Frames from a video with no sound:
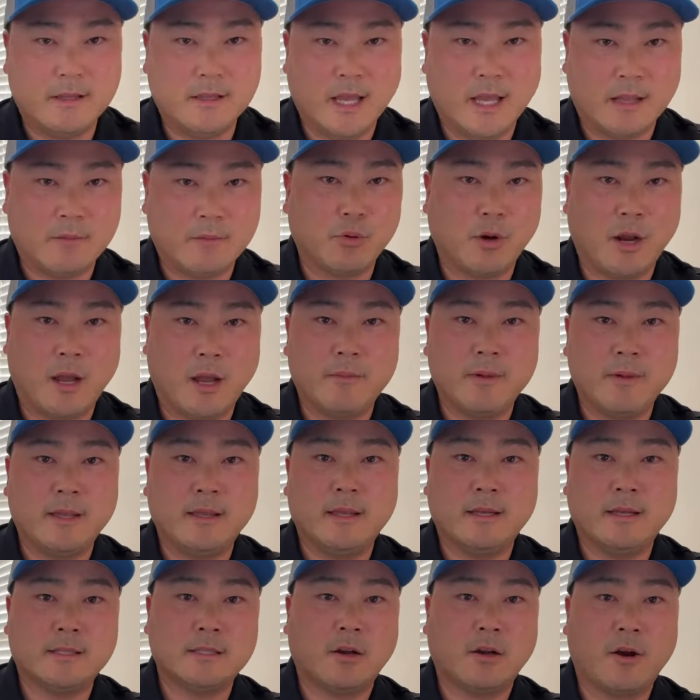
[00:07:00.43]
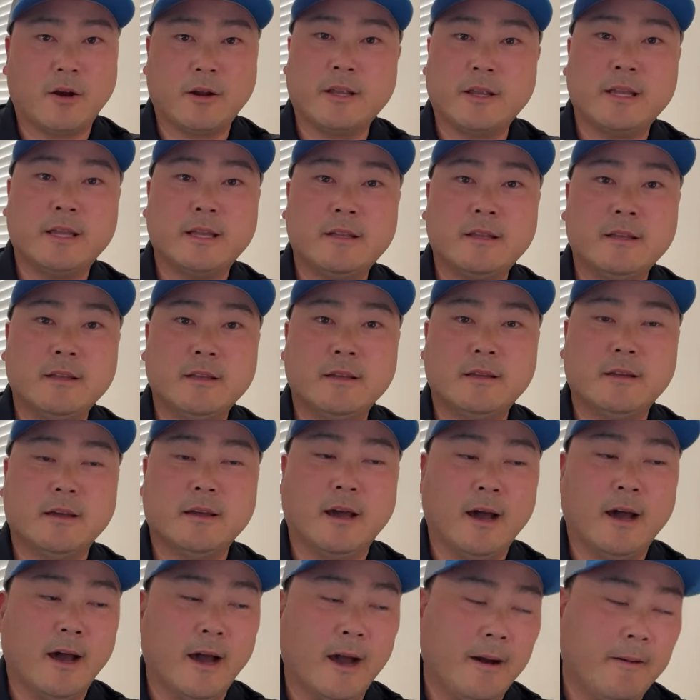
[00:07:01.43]
That'd probably be the targeted
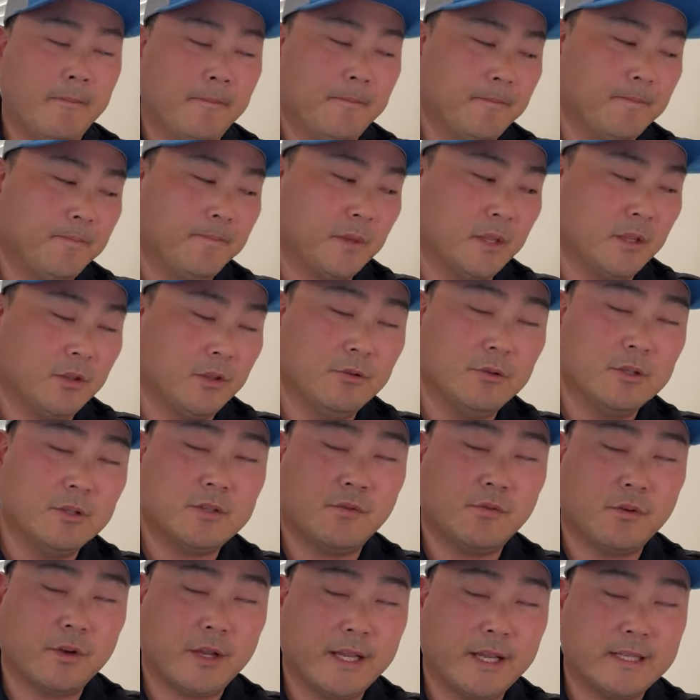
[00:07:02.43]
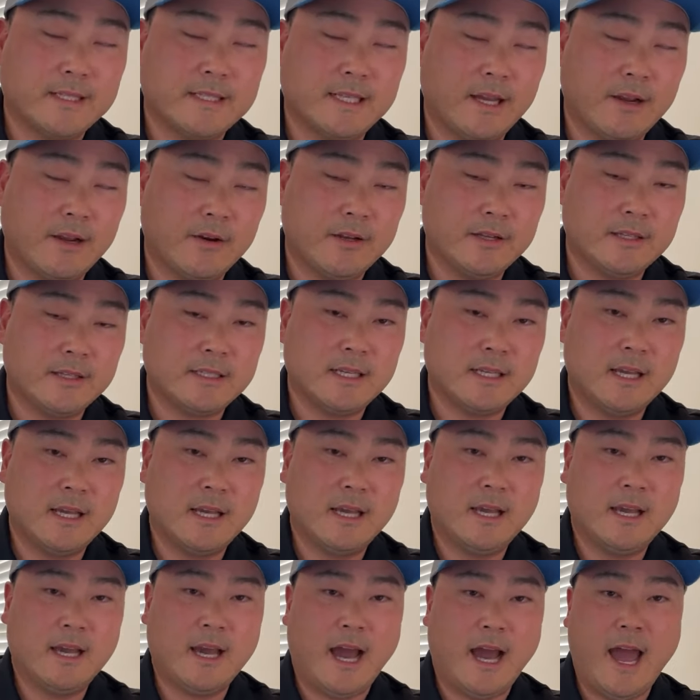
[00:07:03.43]
use for an Antares.
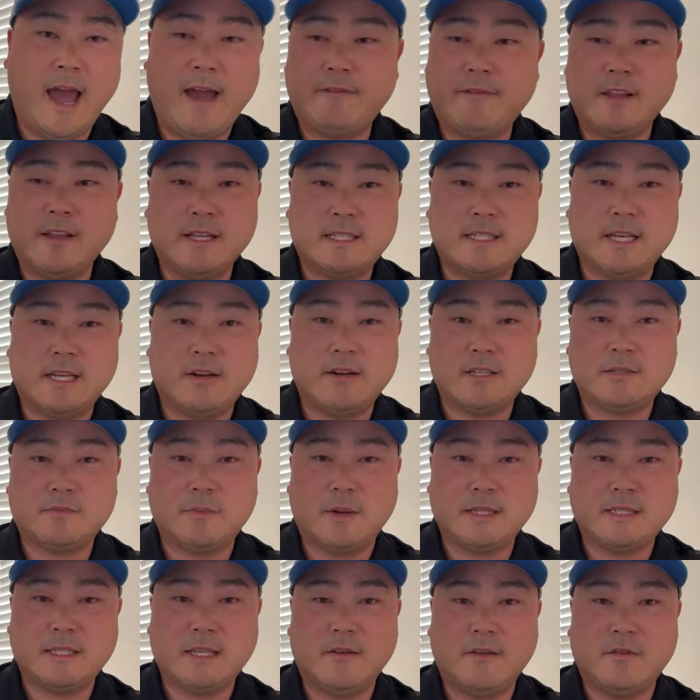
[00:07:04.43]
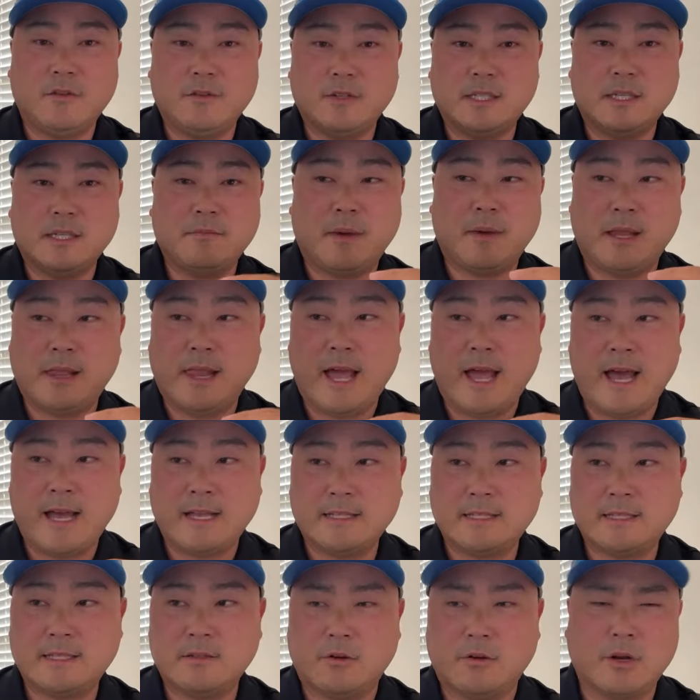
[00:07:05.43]
I have the Antares myself. You've seen my
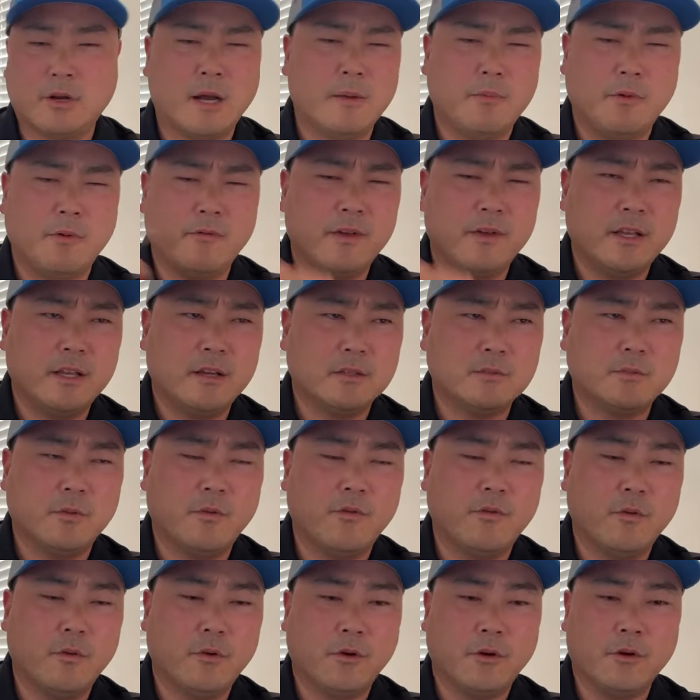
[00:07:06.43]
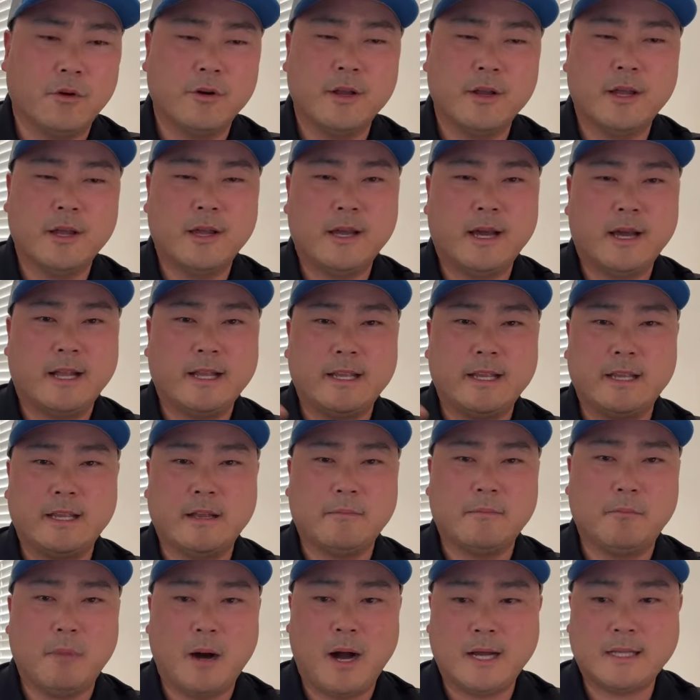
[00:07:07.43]
last or couple videos before. I did an
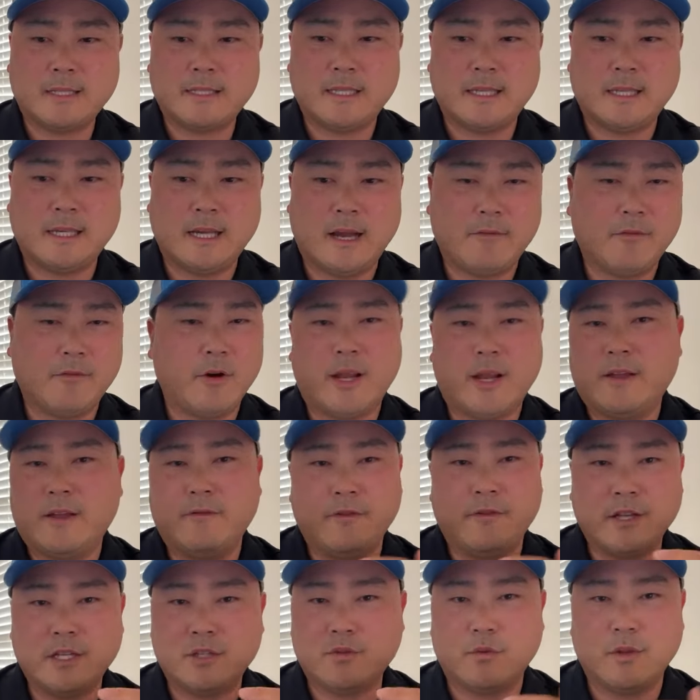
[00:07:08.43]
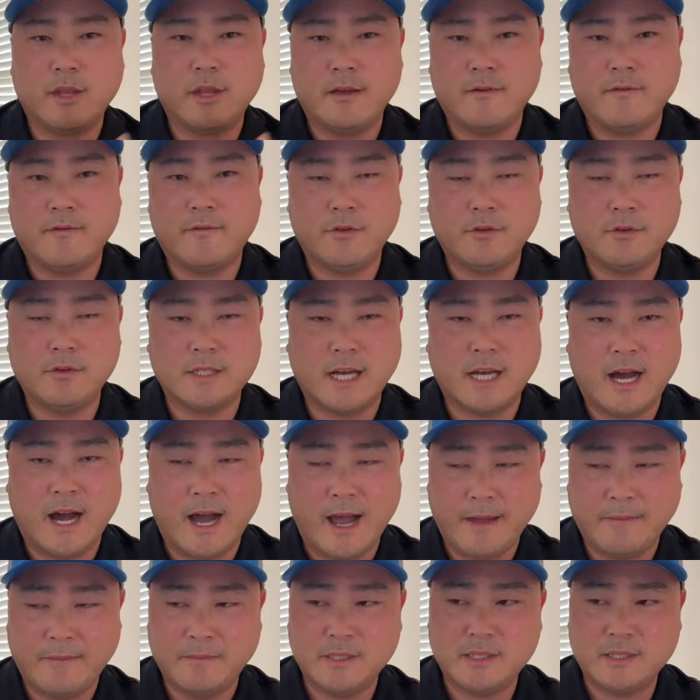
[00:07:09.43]
unboxing. I've already fished with it a few
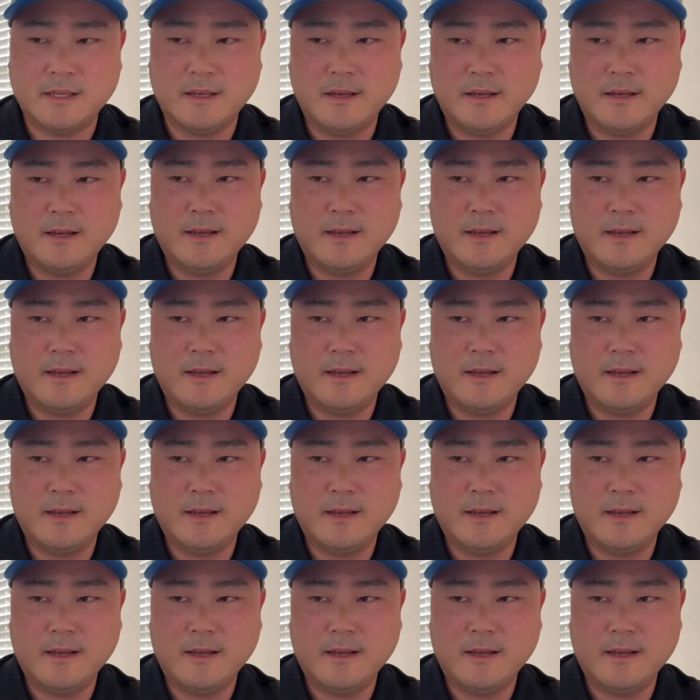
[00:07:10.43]
times.